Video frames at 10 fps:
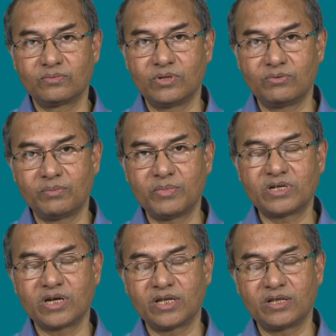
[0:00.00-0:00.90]
you are
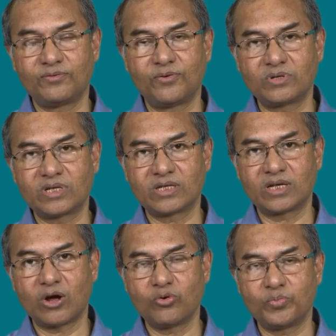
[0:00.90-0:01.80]
measuring the force as
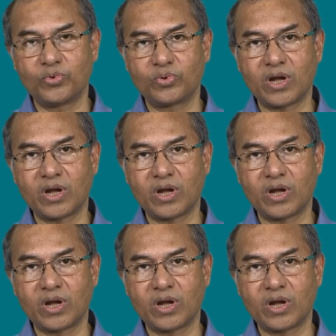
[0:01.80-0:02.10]
an output